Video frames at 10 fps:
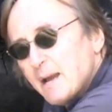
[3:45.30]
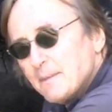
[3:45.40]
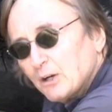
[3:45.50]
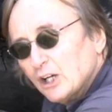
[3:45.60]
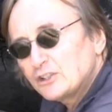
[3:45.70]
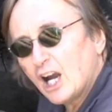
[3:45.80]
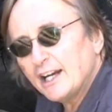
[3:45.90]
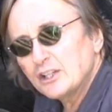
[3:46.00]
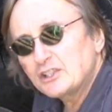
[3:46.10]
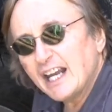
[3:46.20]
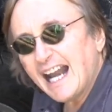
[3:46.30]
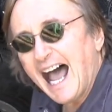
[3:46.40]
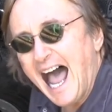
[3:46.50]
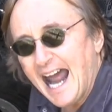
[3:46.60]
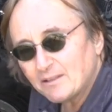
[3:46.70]
remember, tires get
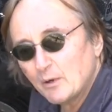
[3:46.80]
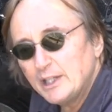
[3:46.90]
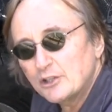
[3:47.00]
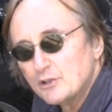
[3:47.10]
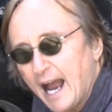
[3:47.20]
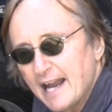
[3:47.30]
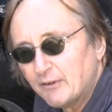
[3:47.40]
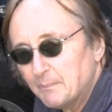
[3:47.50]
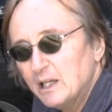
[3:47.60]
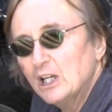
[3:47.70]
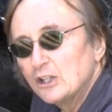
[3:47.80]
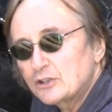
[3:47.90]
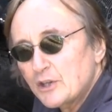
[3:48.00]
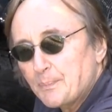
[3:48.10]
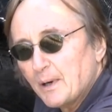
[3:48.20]
hot when you drive them,
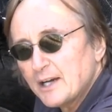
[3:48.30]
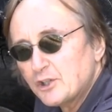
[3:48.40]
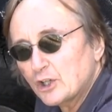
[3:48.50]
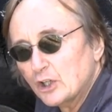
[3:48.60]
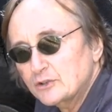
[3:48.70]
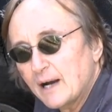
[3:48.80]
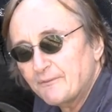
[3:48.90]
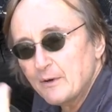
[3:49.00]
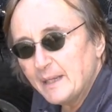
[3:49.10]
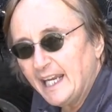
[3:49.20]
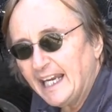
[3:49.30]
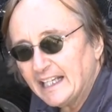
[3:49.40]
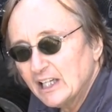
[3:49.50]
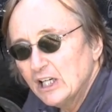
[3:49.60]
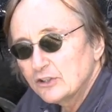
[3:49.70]
so the pressure goes up from the
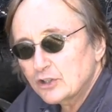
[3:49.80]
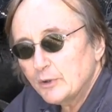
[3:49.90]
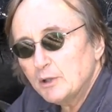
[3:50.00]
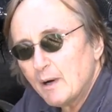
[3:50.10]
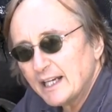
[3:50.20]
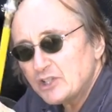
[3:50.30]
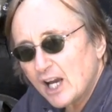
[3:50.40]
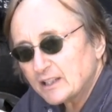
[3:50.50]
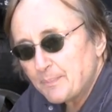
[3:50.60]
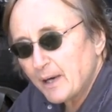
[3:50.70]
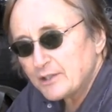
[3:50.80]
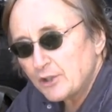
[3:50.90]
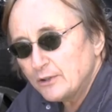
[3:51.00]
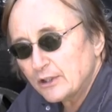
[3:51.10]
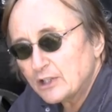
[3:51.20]
heat. So you want to check the
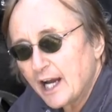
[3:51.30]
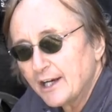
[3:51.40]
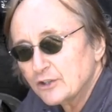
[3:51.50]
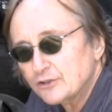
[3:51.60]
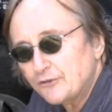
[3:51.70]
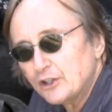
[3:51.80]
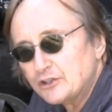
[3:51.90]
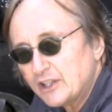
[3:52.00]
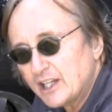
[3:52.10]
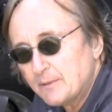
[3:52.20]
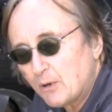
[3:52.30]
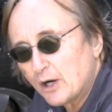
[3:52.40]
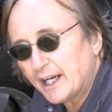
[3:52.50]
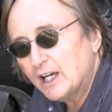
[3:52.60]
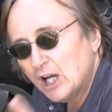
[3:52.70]
pressure in your tires first thing in the
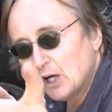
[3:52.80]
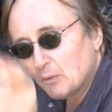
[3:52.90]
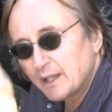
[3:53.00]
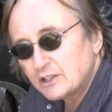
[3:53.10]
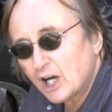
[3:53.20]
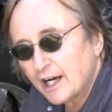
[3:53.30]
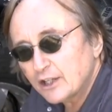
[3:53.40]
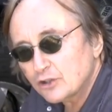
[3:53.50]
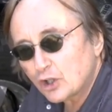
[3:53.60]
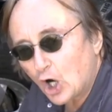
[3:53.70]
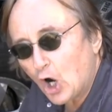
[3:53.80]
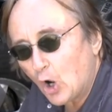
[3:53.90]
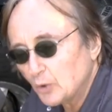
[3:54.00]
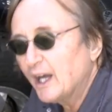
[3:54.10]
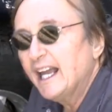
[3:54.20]
morning when the tires are
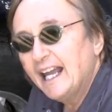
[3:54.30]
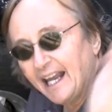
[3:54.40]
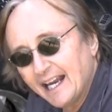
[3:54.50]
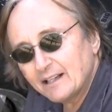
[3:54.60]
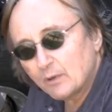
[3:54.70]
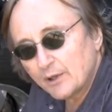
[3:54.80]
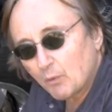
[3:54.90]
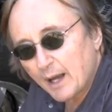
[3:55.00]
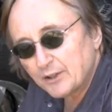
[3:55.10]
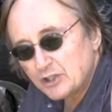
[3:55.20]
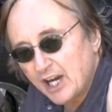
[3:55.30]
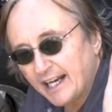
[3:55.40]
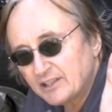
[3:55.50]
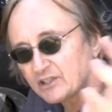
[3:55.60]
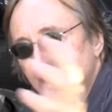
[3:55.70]
cold. And when the weather
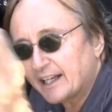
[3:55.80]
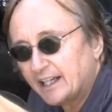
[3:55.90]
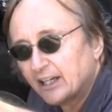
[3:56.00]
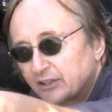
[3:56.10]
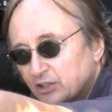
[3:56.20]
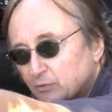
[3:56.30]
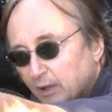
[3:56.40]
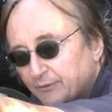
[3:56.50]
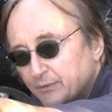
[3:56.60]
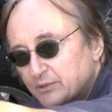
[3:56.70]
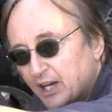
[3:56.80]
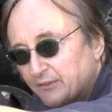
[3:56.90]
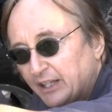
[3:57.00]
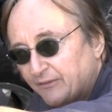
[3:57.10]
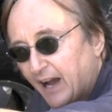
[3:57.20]
changes, like here, it just went from
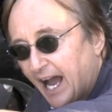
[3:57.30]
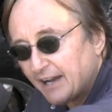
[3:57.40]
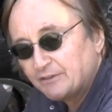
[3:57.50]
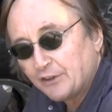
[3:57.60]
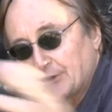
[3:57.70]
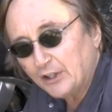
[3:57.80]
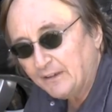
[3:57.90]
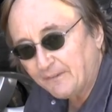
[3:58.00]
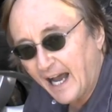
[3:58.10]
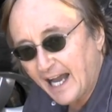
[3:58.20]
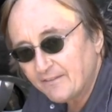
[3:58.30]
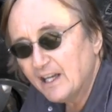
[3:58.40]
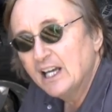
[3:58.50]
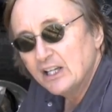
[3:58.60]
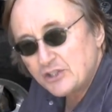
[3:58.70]
75 to 35,
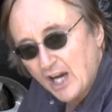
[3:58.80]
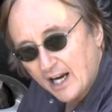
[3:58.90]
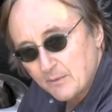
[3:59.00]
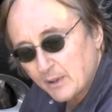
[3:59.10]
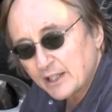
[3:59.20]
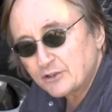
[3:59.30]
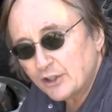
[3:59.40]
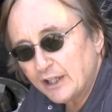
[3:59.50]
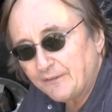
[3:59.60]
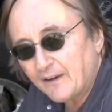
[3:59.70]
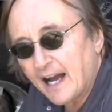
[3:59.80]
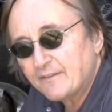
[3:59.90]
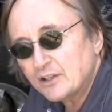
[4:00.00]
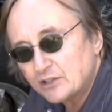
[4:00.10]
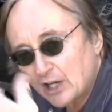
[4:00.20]
check them when it's 35
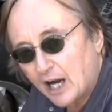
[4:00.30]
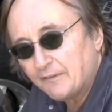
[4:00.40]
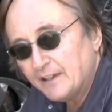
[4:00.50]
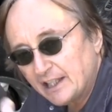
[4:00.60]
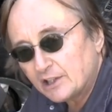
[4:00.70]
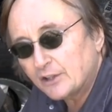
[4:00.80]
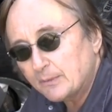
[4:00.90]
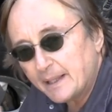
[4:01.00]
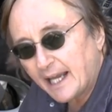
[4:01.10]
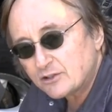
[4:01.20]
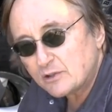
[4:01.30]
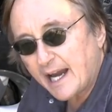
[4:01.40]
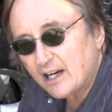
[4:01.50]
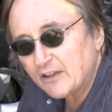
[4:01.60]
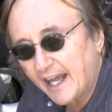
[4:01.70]
because they often need a little bit extra air